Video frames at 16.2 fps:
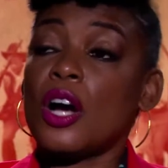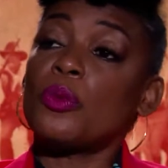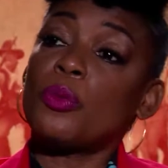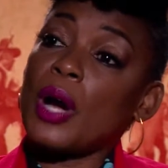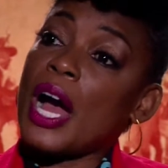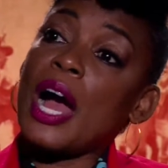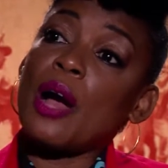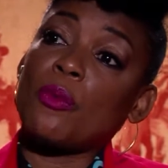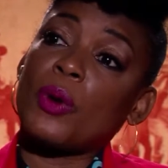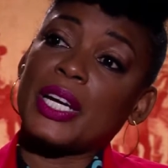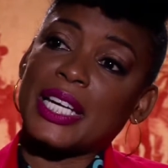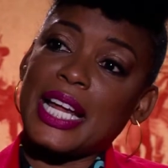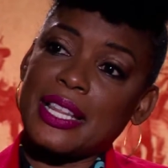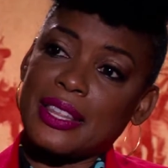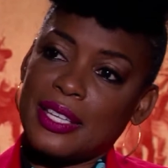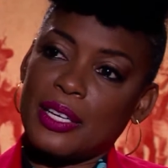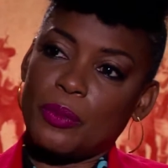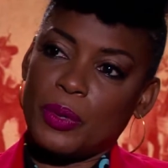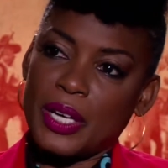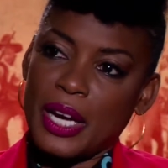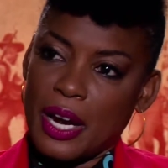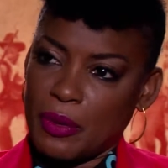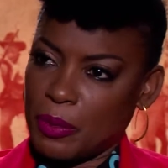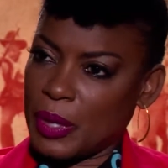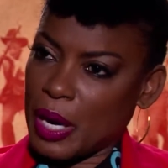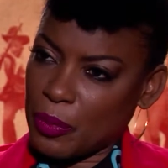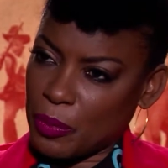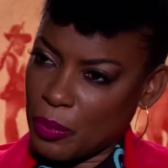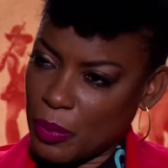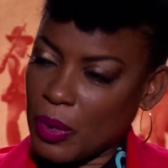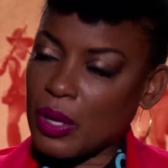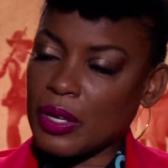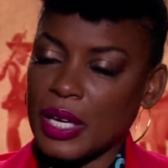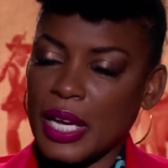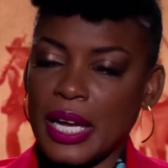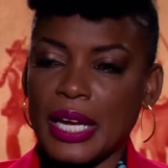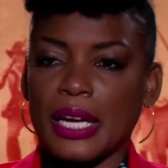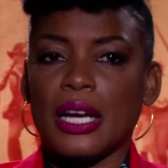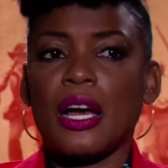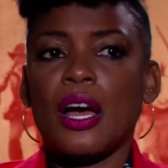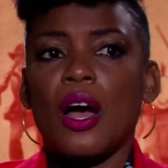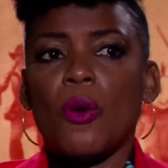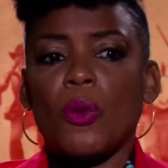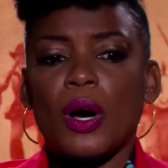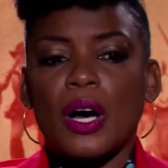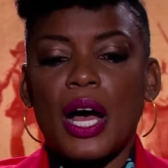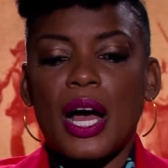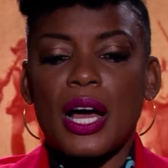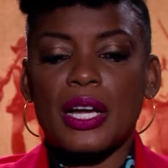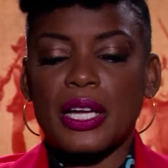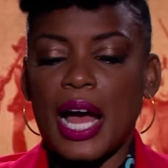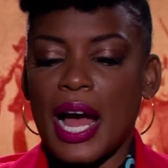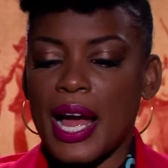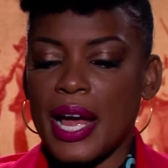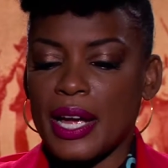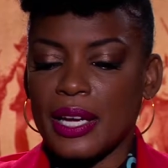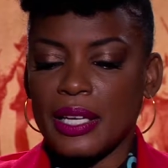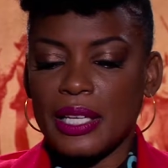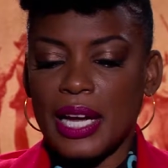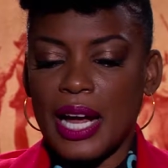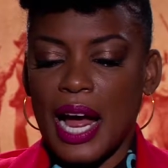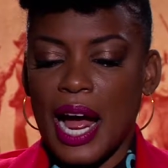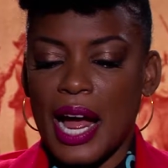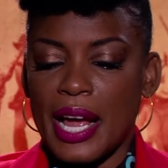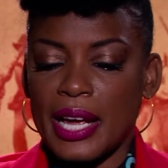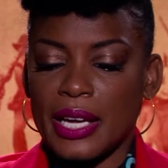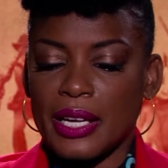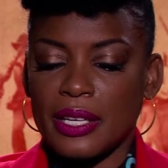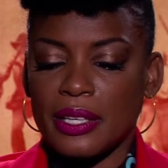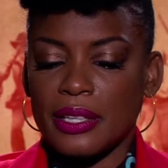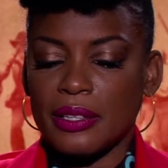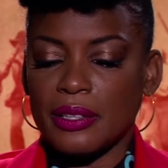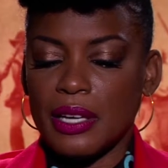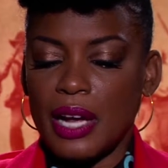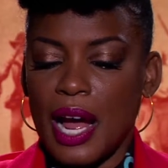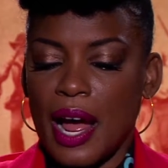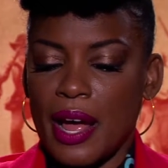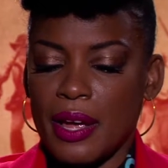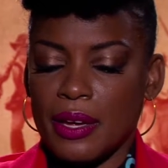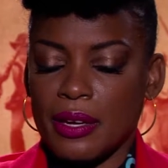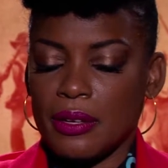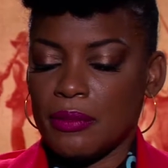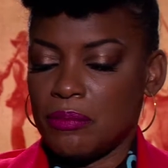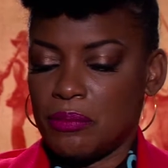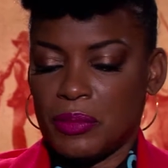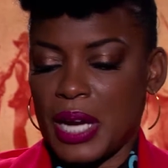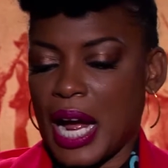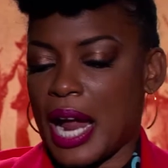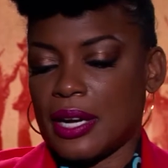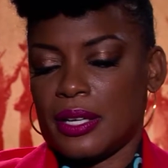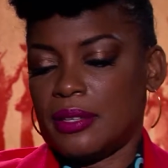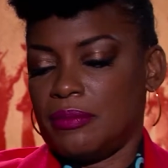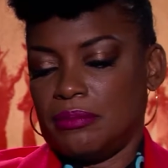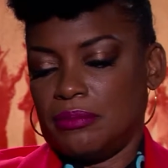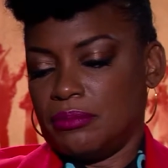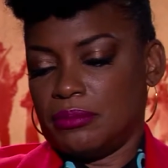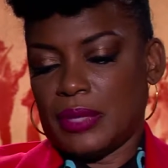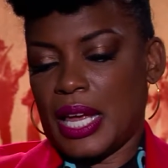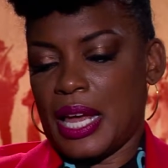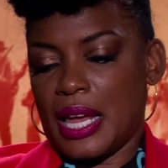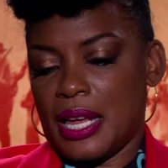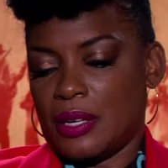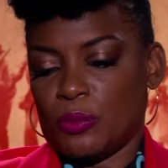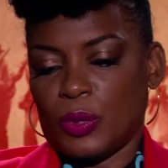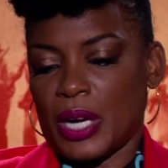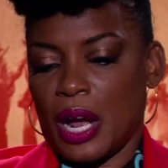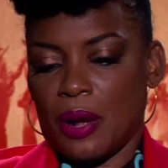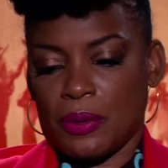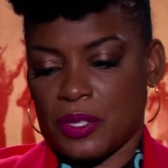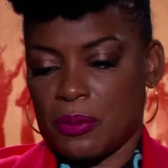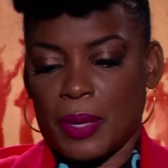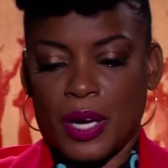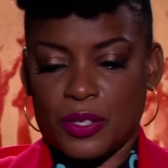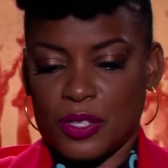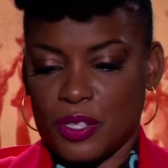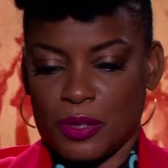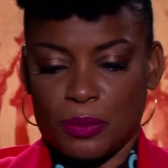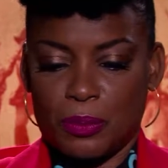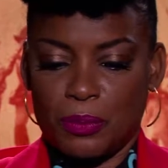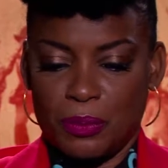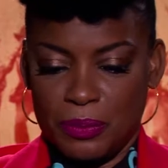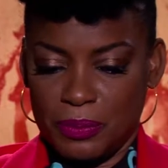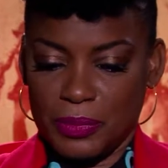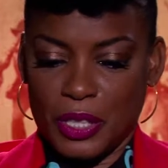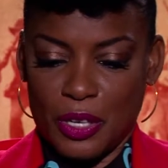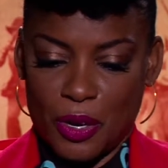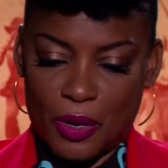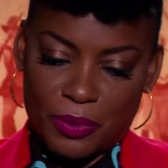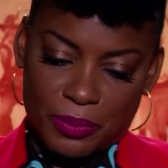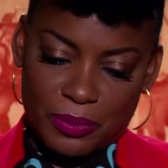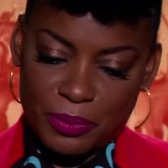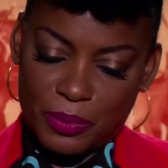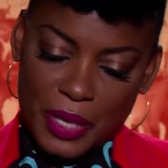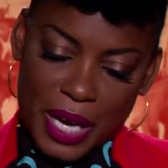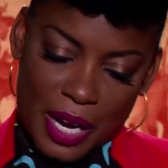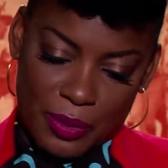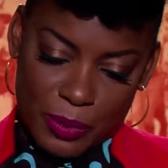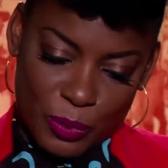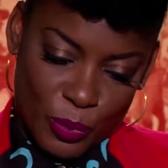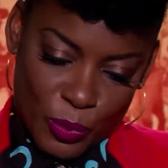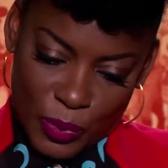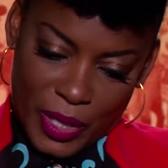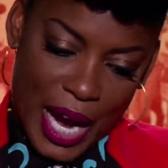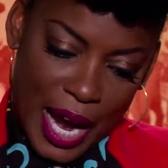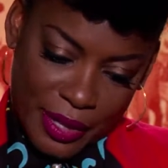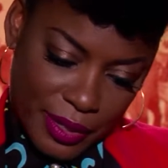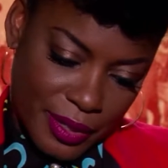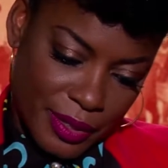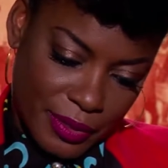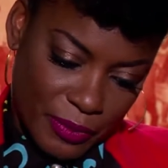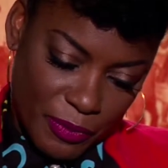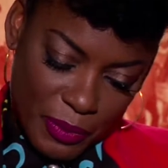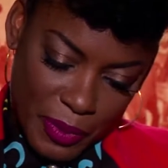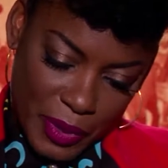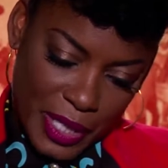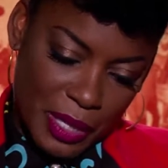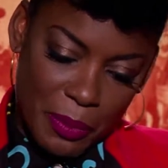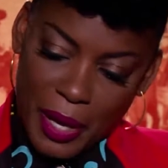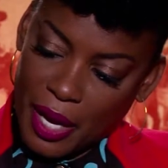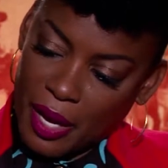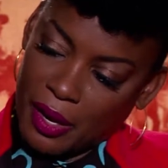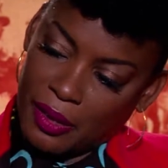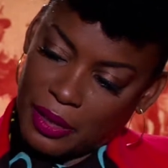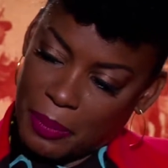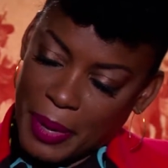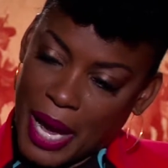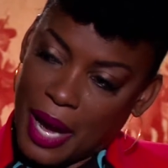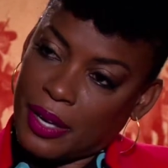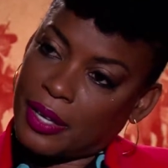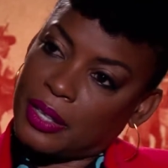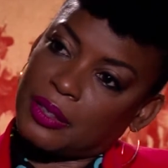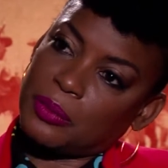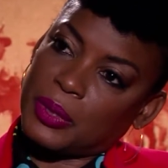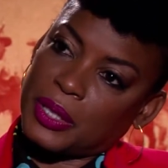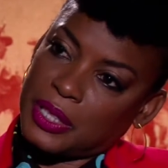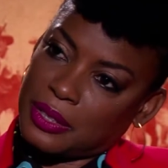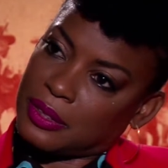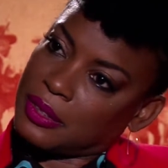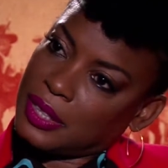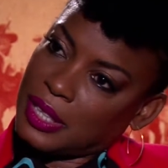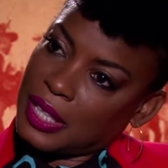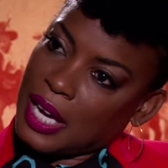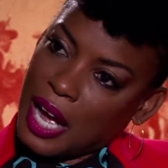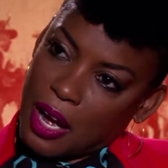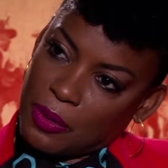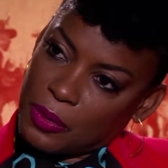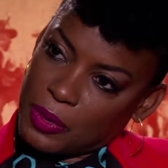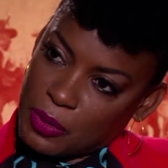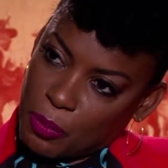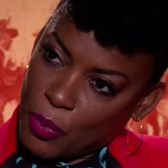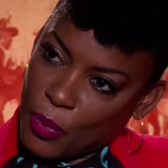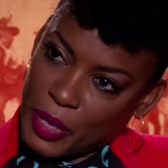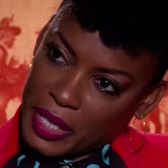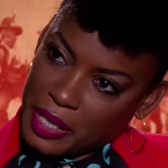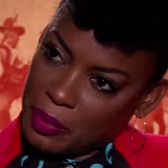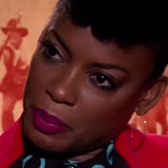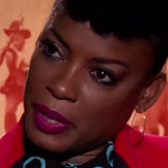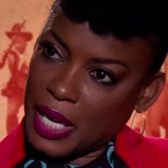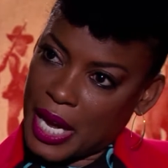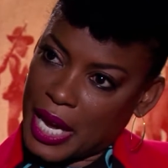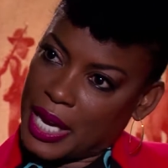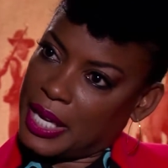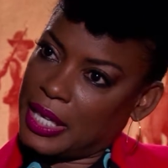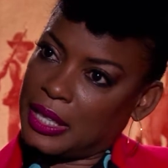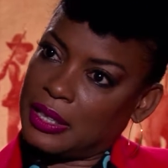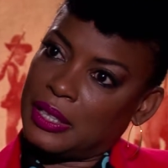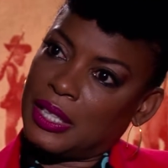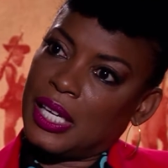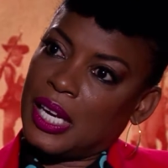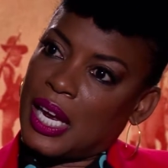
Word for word: What, how, what did I think when I? Yes, when I, exactly. Yeah. Well, I I I got it, and when I was about to, you know, I got the email about it when I was boarding a plane,